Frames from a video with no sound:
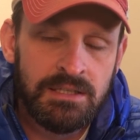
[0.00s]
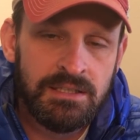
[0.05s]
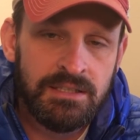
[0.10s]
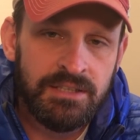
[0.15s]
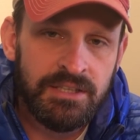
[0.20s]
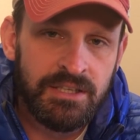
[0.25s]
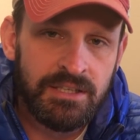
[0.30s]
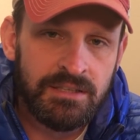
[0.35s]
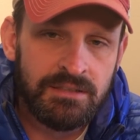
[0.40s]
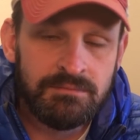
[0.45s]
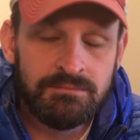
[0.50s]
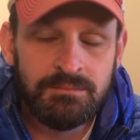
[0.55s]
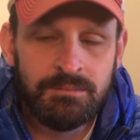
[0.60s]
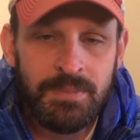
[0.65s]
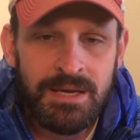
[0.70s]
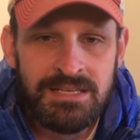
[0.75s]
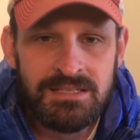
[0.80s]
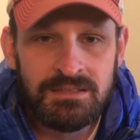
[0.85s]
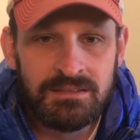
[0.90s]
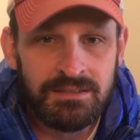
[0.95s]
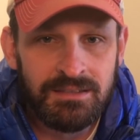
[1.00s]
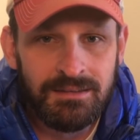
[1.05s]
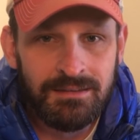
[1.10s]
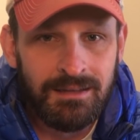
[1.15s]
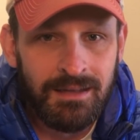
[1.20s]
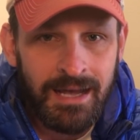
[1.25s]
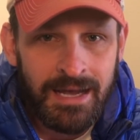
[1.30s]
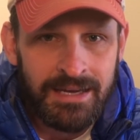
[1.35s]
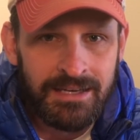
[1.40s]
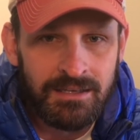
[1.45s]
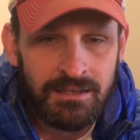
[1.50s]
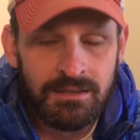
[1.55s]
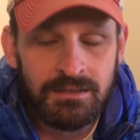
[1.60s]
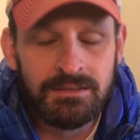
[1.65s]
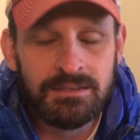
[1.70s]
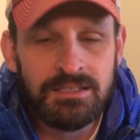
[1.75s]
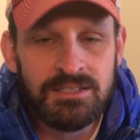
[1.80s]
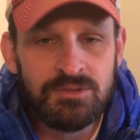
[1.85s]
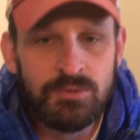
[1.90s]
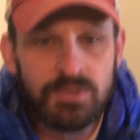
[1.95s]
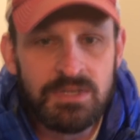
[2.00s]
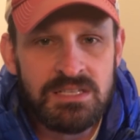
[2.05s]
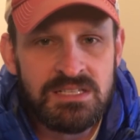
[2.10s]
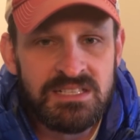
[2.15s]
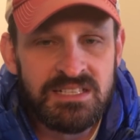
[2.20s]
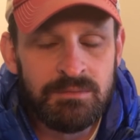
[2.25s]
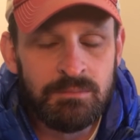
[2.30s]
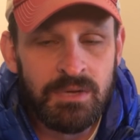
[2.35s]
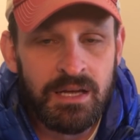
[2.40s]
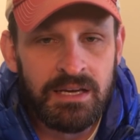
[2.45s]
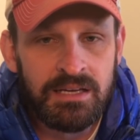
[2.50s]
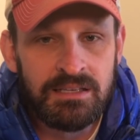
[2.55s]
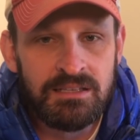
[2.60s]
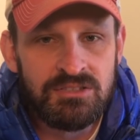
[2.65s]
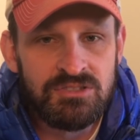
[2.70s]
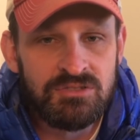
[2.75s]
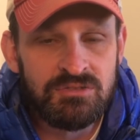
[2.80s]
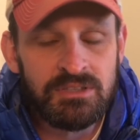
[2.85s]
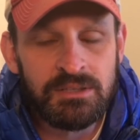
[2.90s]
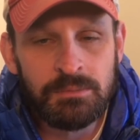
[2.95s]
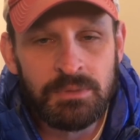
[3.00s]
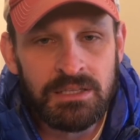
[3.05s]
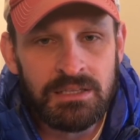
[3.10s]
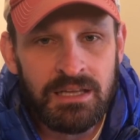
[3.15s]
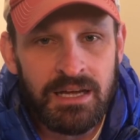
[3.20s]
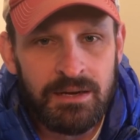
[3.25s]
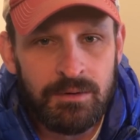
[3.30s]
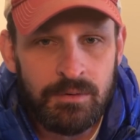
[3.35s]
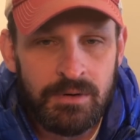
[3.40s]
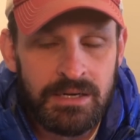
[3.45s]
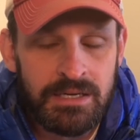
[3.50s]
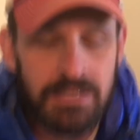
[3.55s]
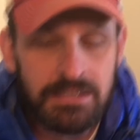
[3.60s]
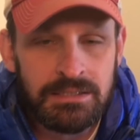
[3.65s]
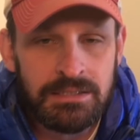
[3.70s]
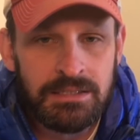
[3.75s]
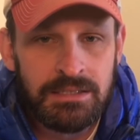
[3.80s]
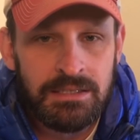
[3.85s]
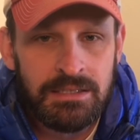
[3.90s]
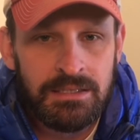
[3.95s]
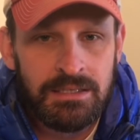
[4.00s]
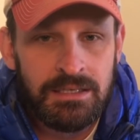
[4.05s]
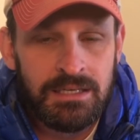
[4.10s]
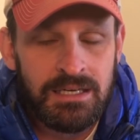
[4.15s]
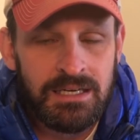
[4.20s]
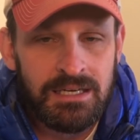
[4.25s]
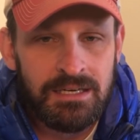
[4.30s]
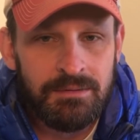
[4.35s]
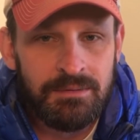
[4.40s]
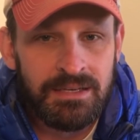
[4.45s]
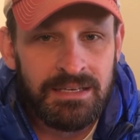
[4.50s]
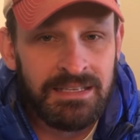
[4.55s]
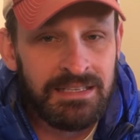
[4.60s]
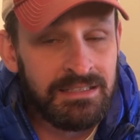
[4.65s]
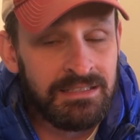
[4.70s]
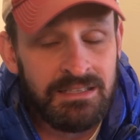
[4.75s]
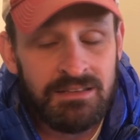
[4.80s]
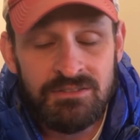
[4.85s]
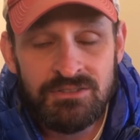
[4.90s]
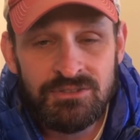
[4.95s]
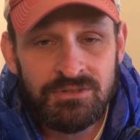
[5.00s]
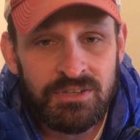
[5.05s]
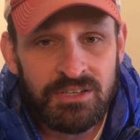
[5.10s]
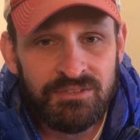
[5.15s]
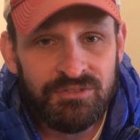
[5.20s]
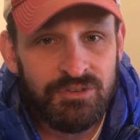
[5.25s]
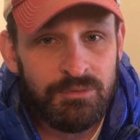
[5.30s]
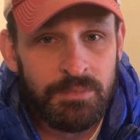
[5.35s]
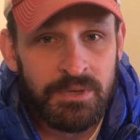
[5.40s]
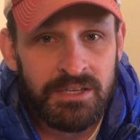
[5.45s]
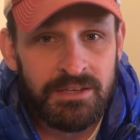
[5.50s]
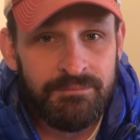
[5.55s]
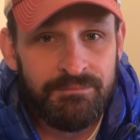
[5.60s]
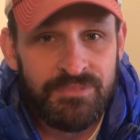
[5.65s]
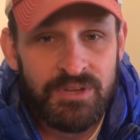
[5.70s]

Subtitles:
you know, basically a liner is what it seemed like. Extremely lightweight, and it did the trick for me.